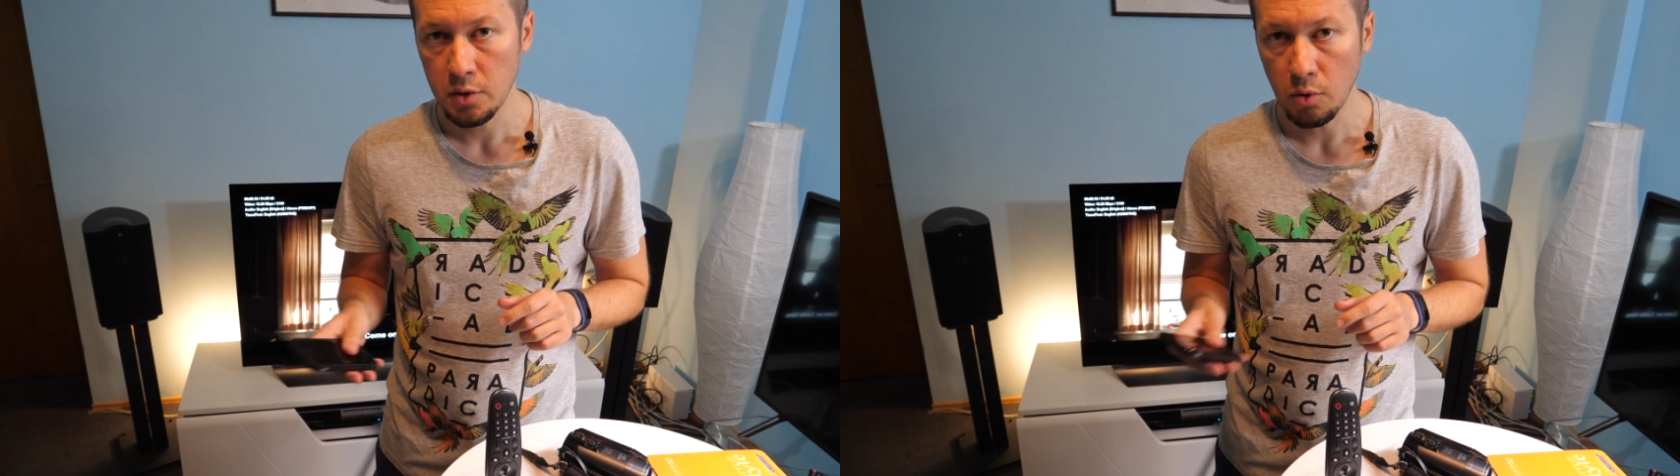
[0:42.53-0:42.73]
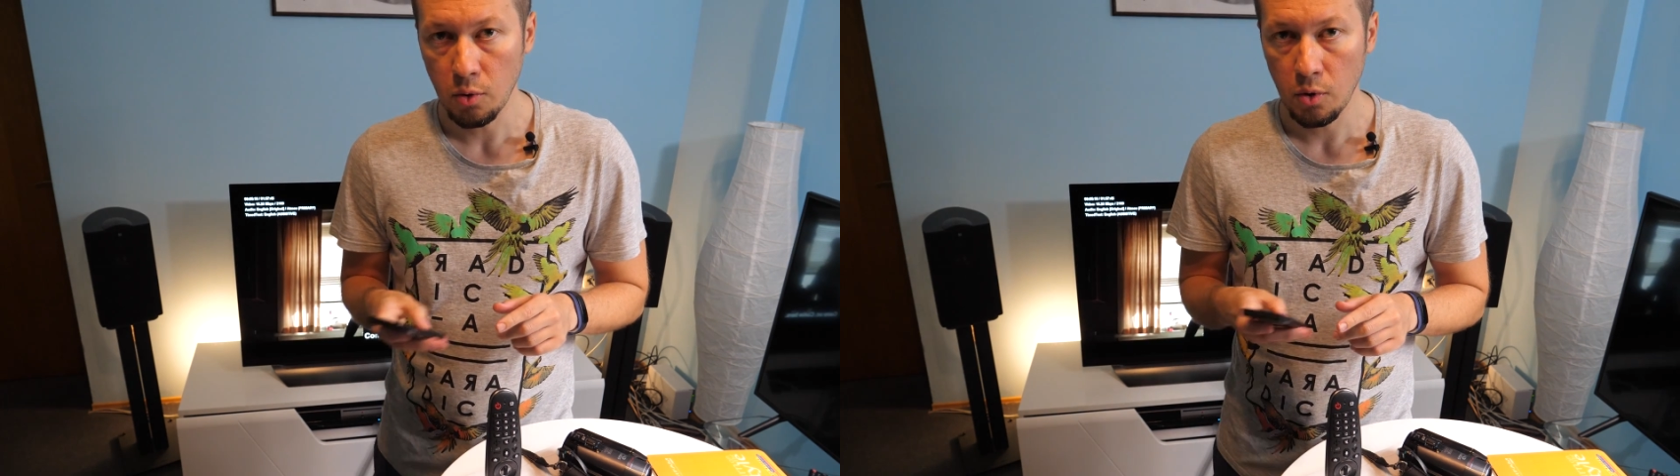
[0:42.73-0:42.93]

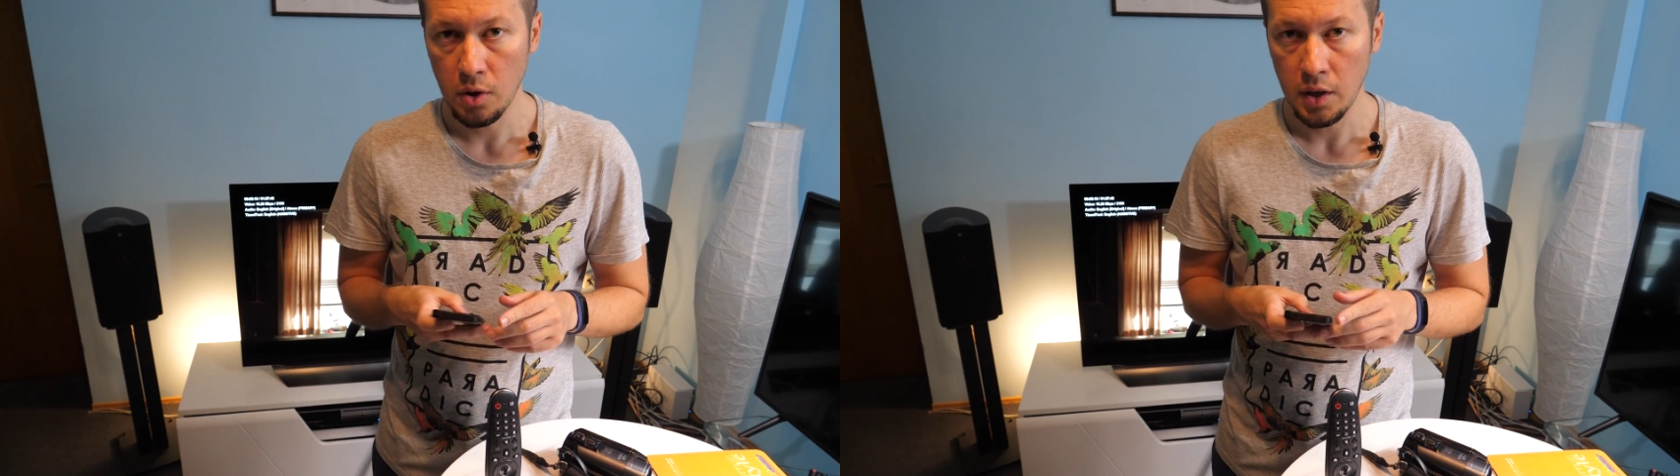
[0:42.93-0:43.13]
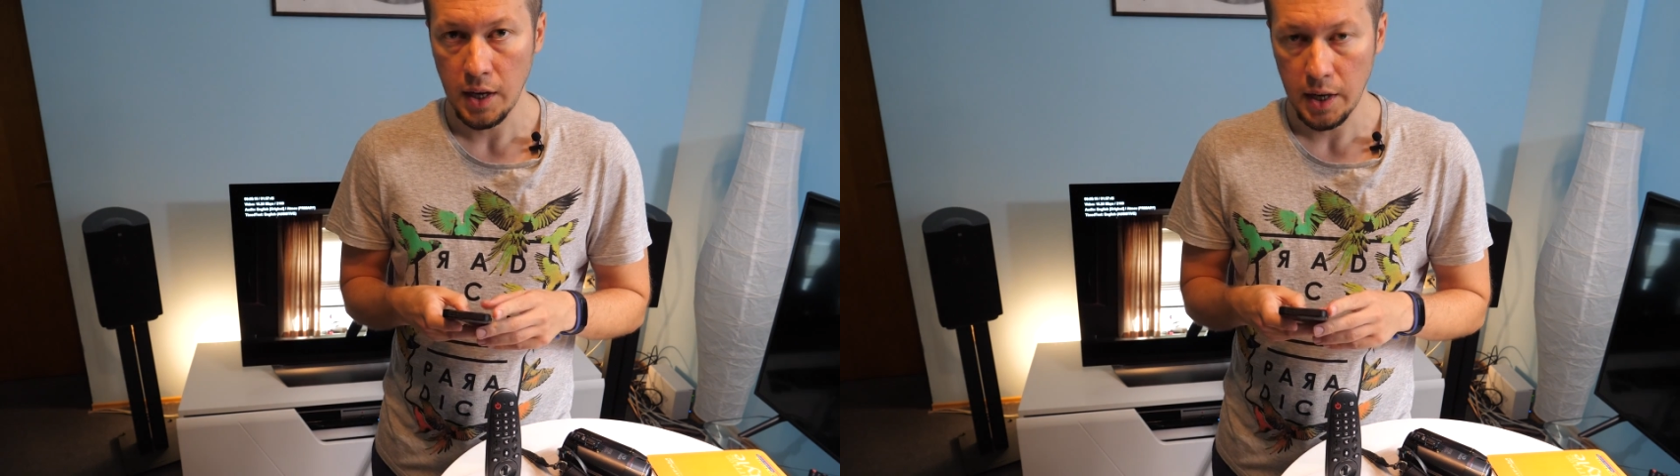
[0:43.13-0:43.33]
or
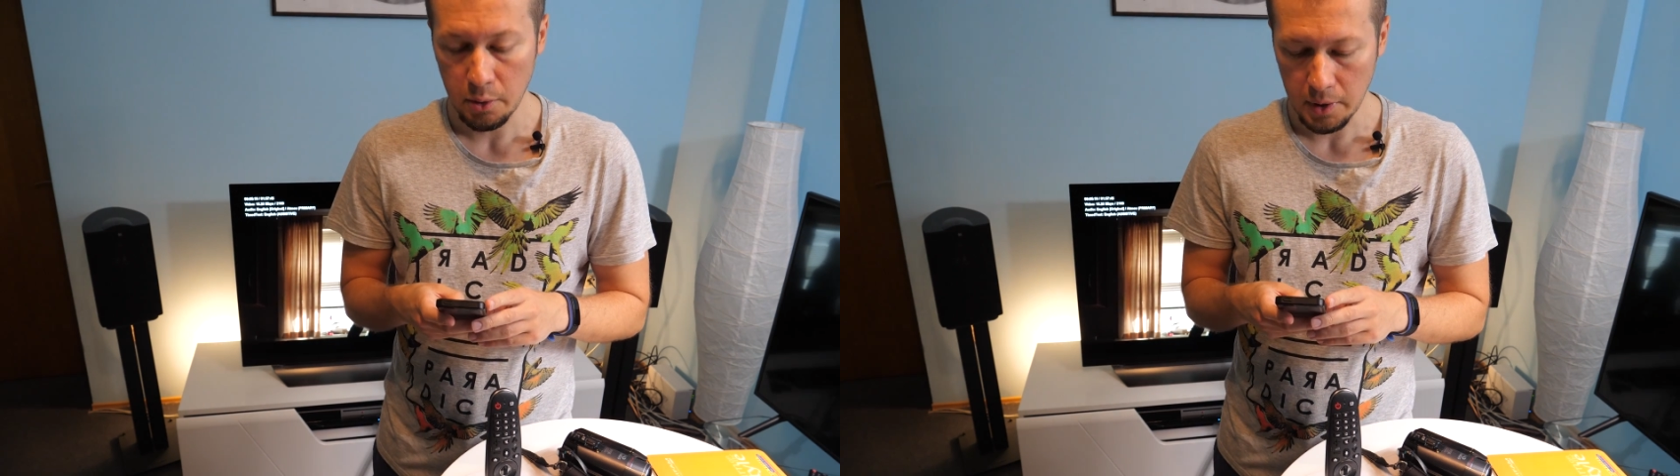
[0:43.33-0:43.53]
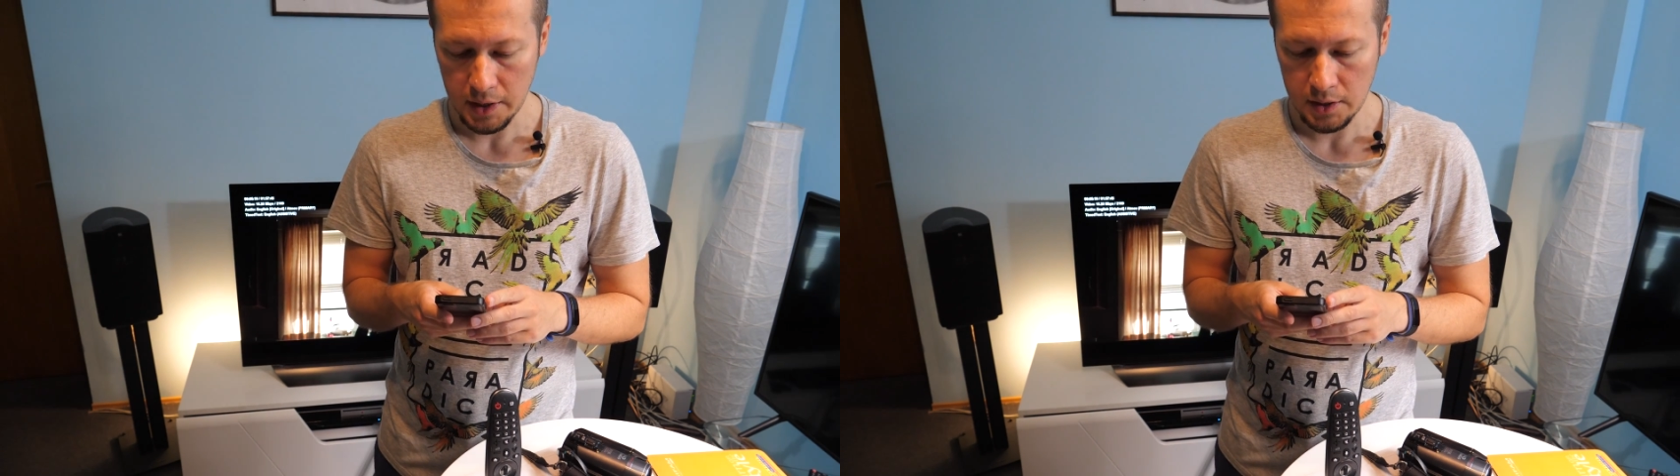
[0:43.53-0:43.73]

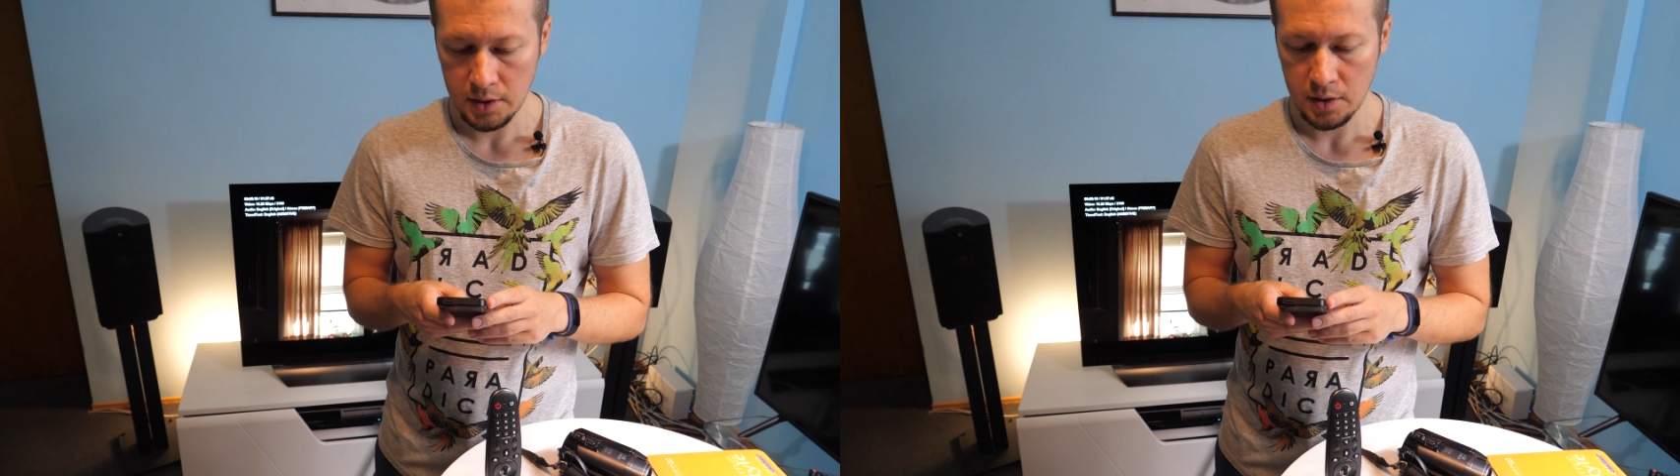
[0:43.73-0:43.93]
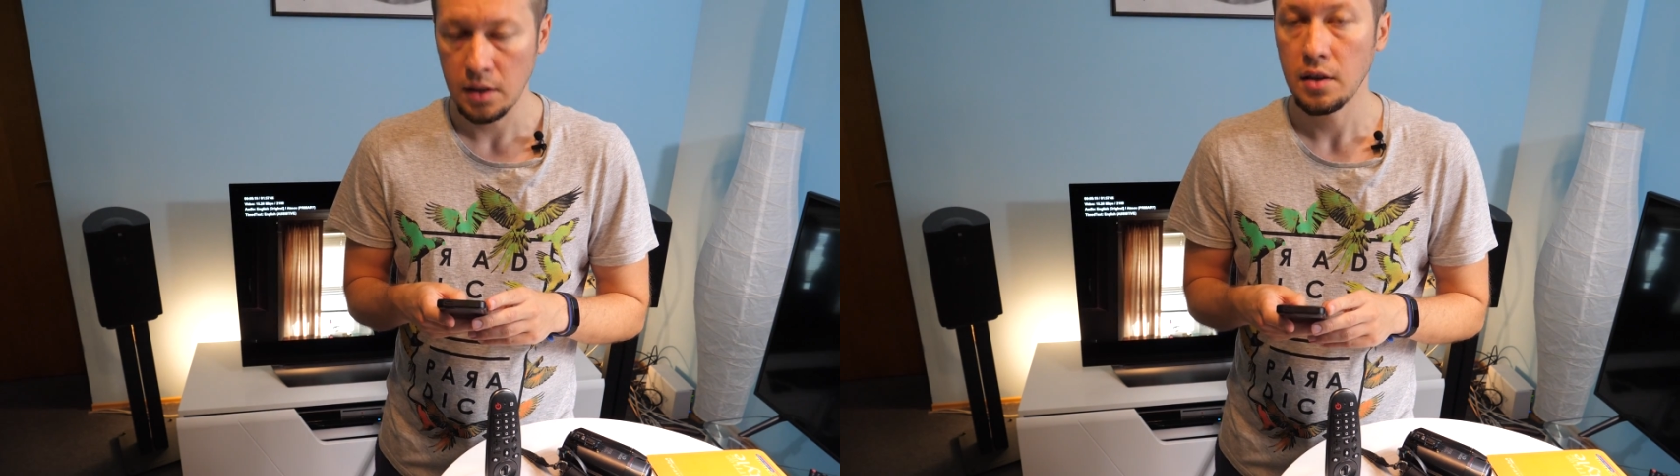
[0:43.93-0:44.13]

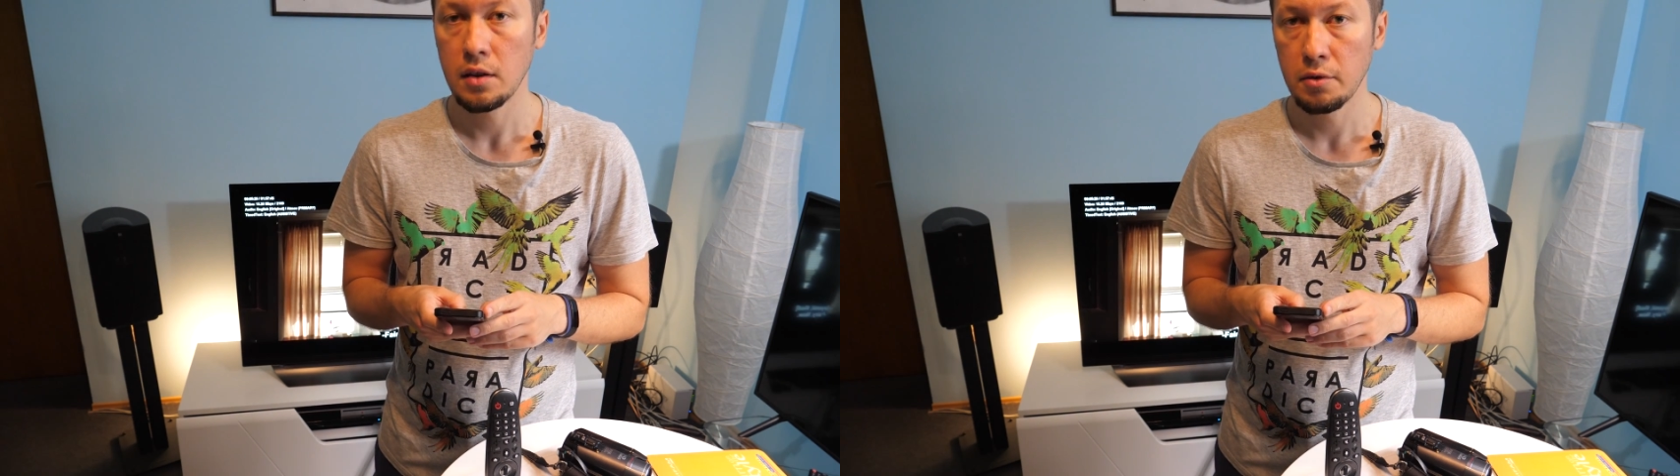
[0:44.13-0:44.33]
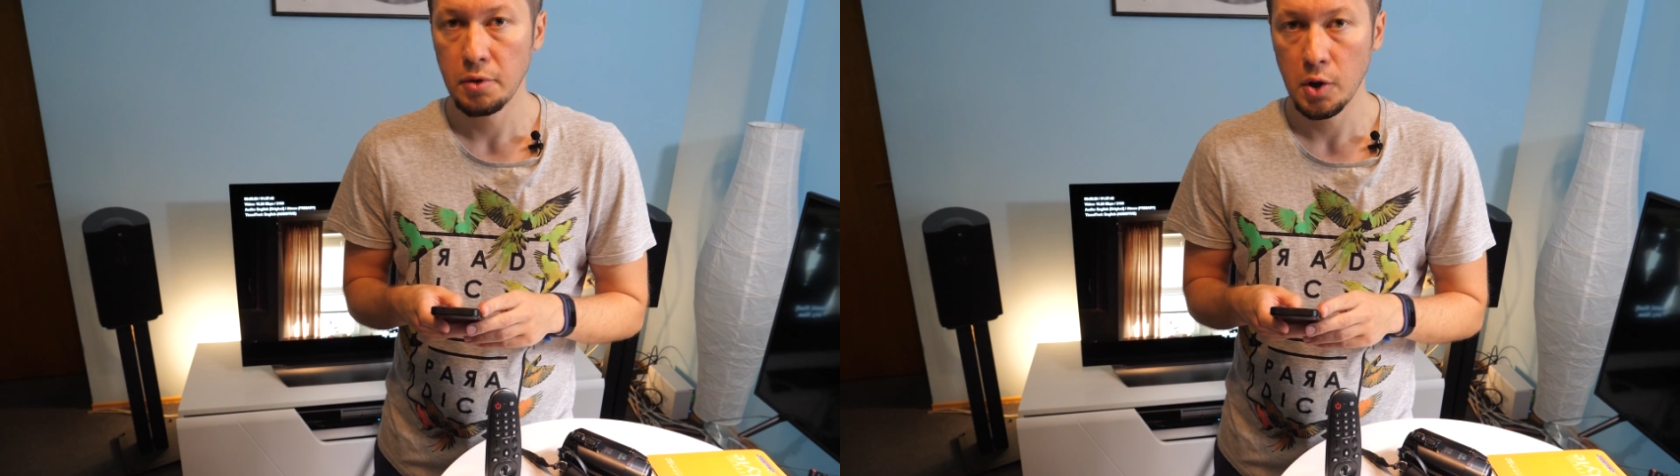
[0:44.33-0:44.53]
iOS
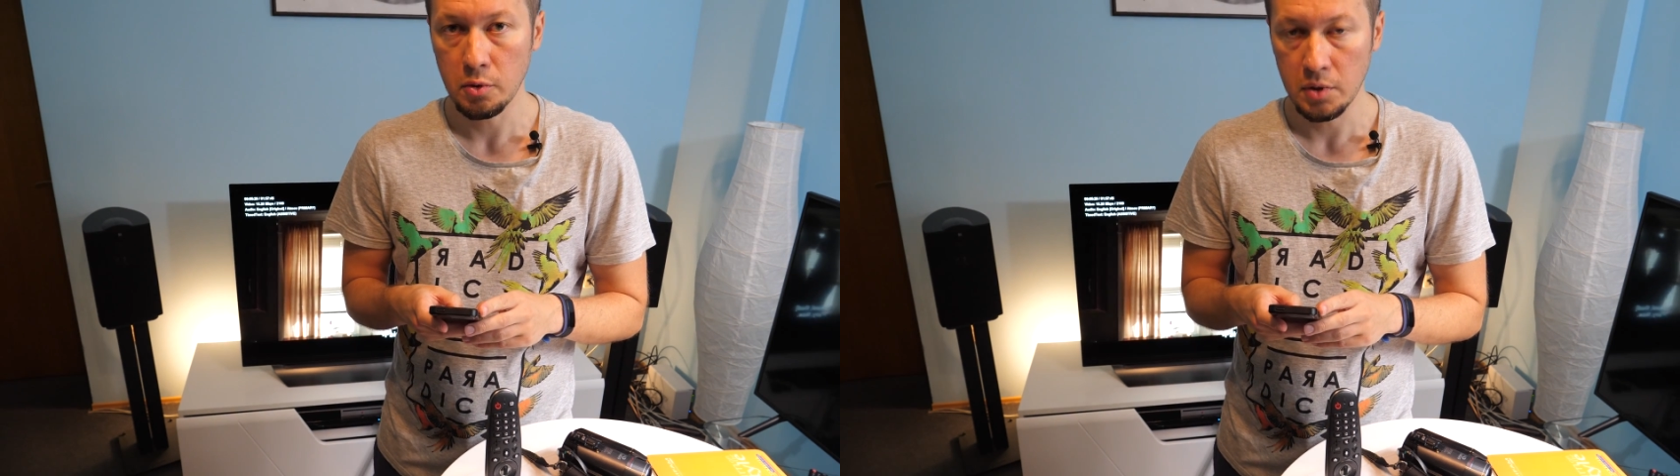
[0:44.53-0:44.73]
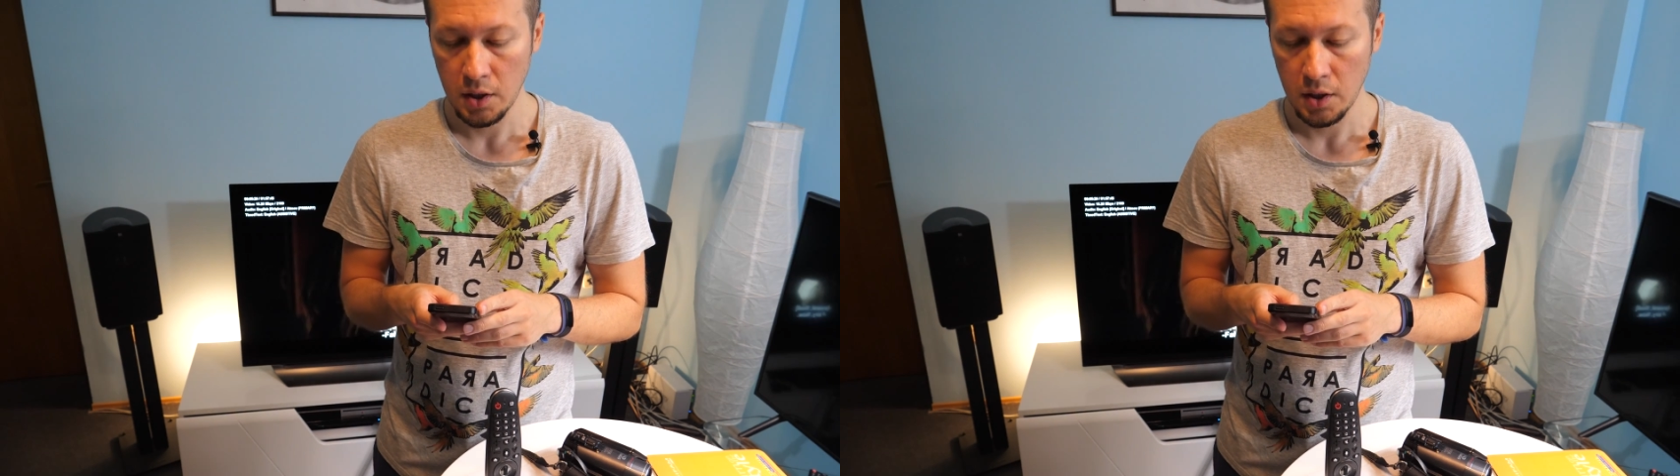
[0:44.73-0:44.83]
phone.